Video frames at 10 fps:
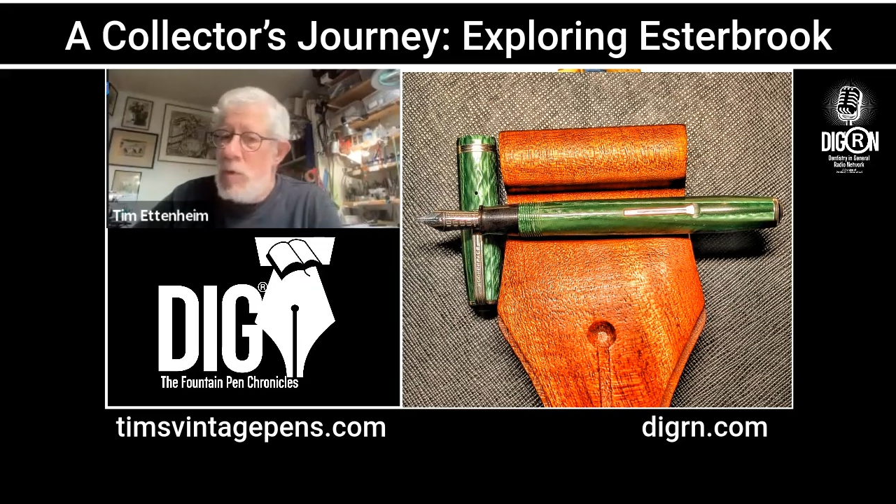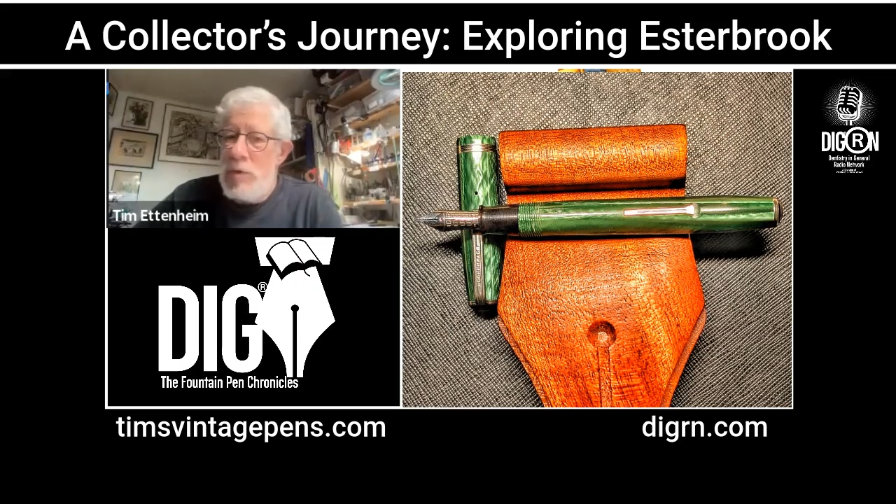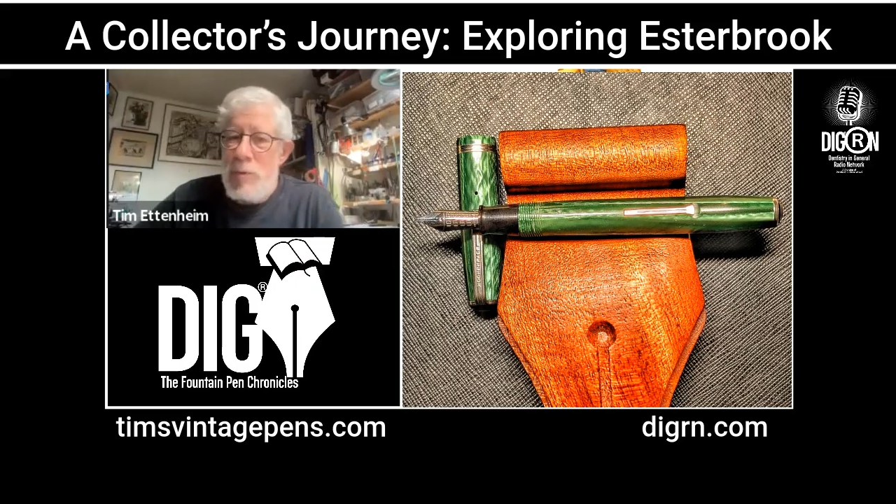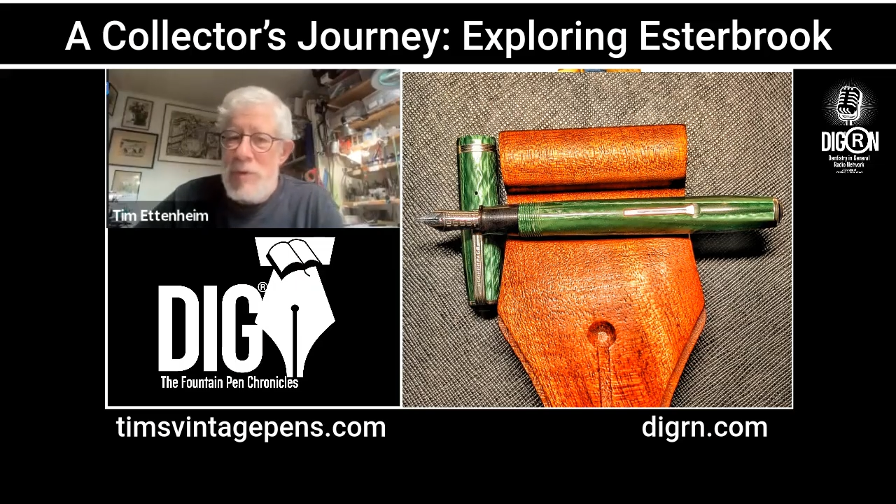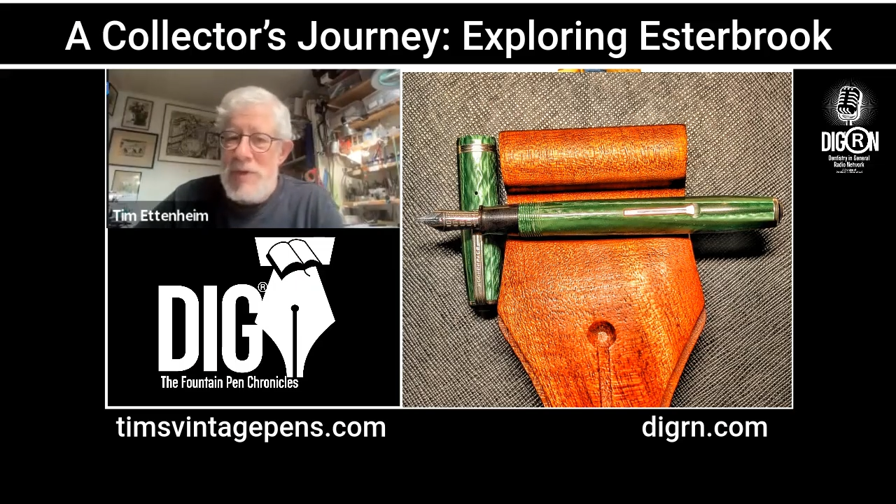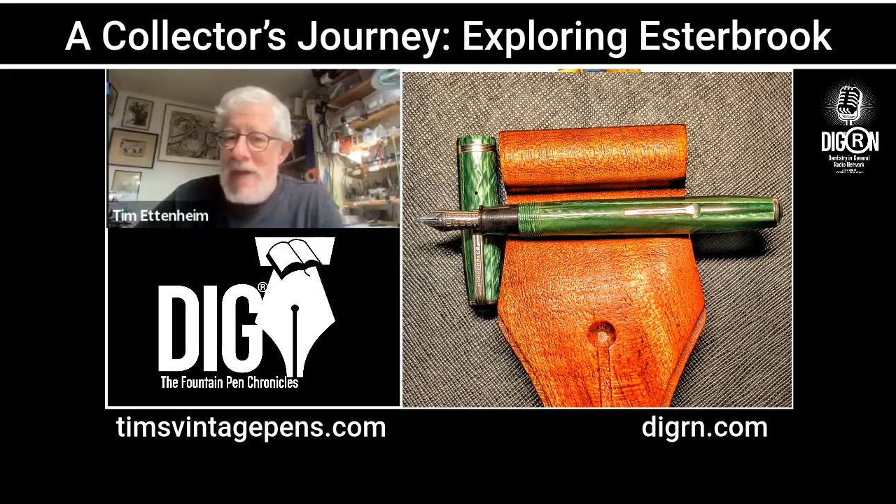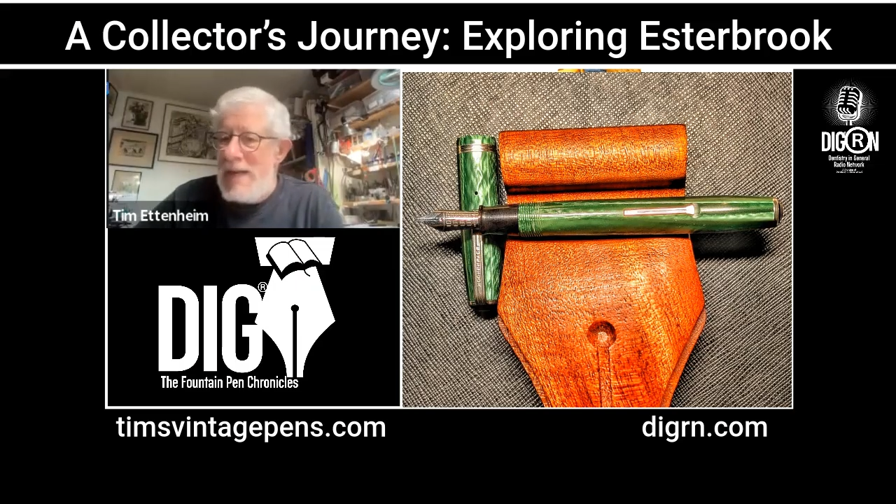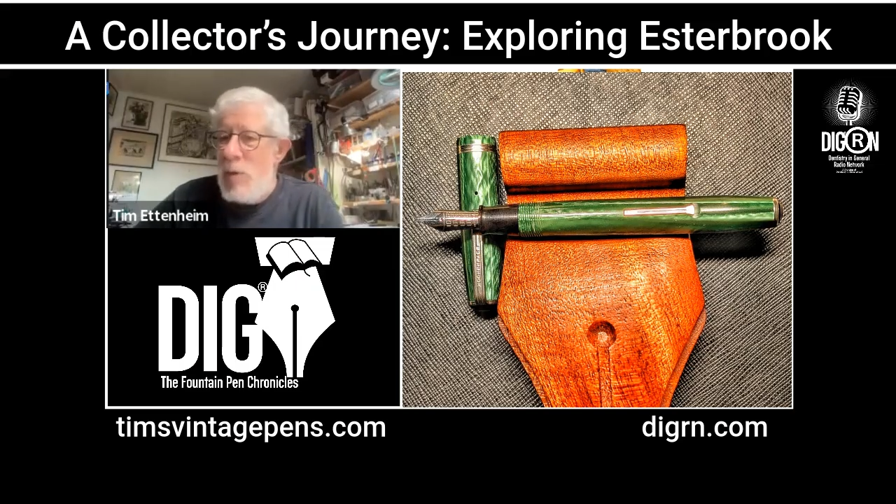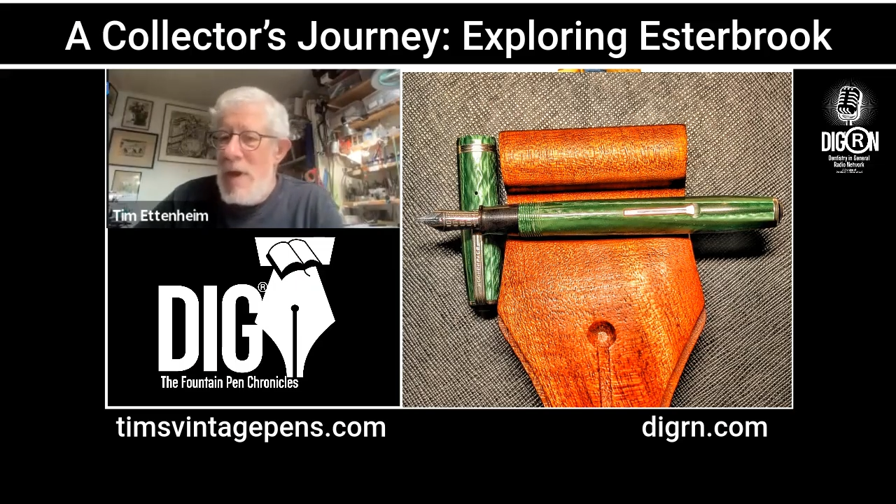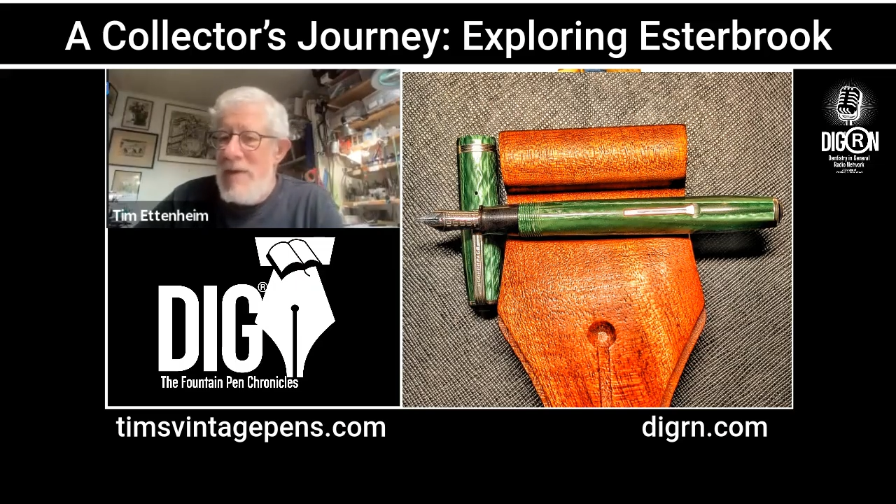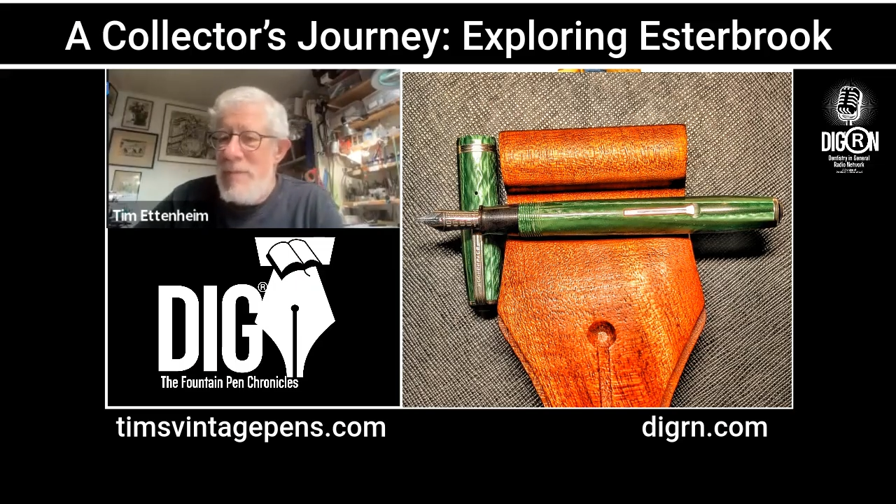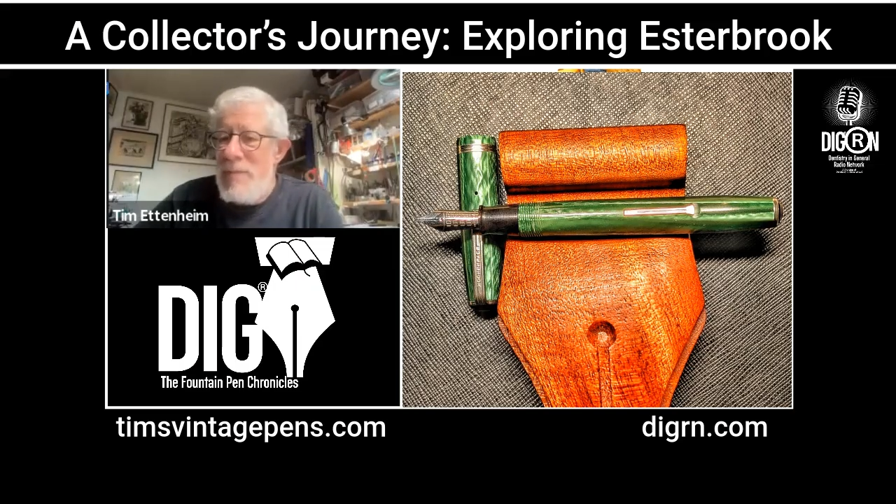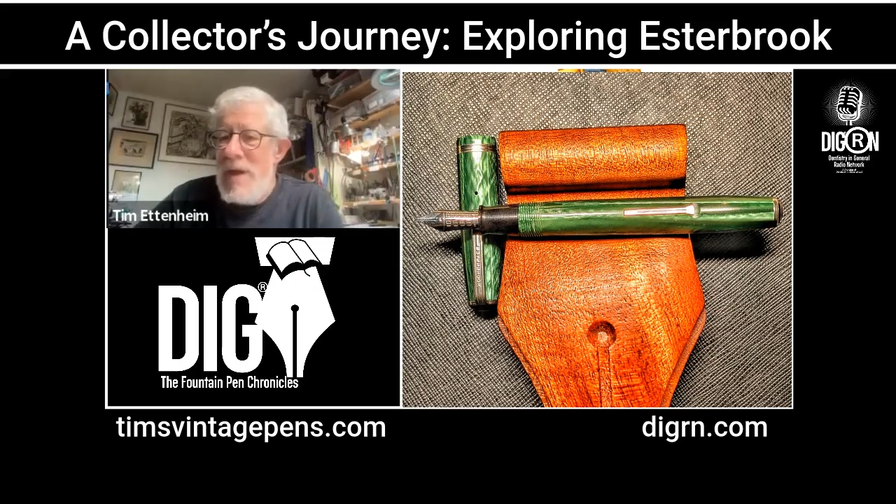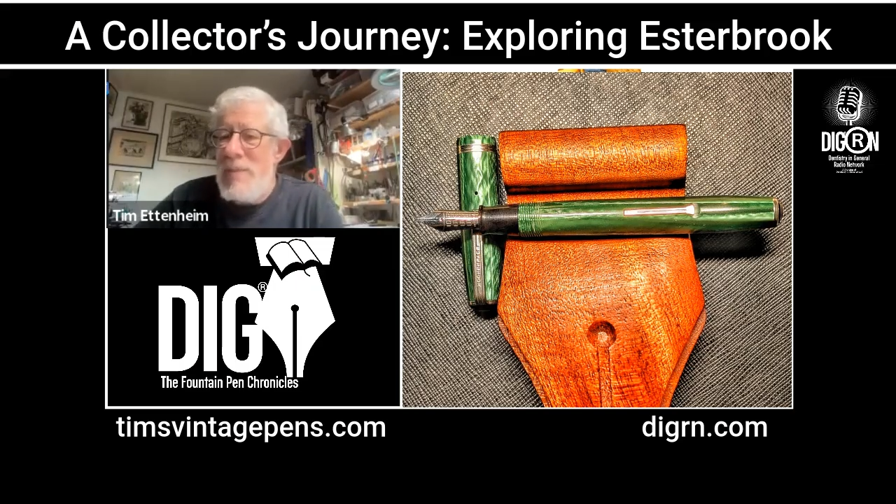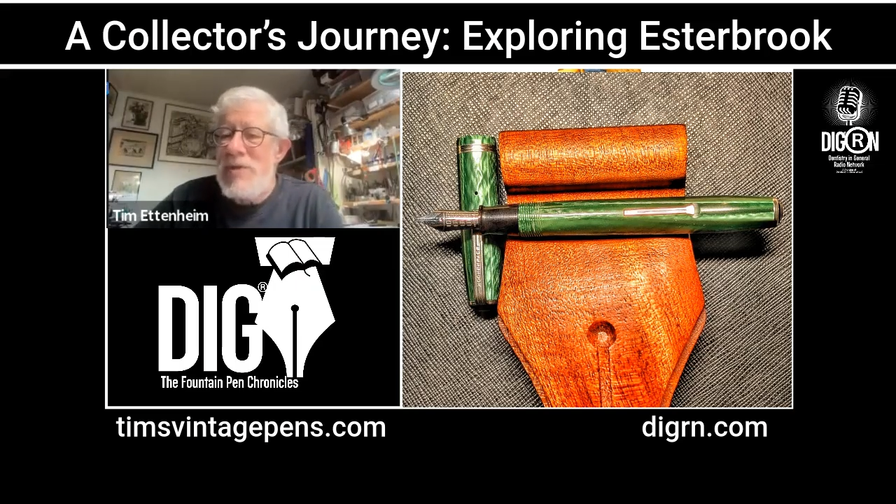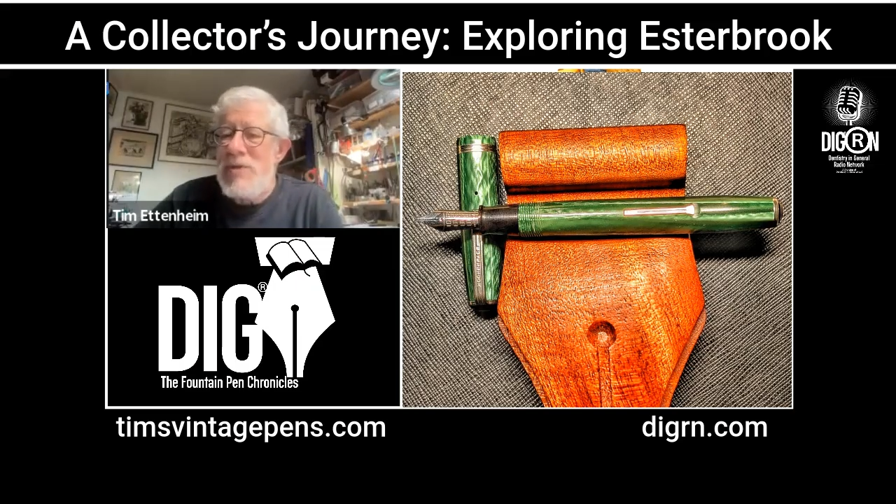world was getting away from them,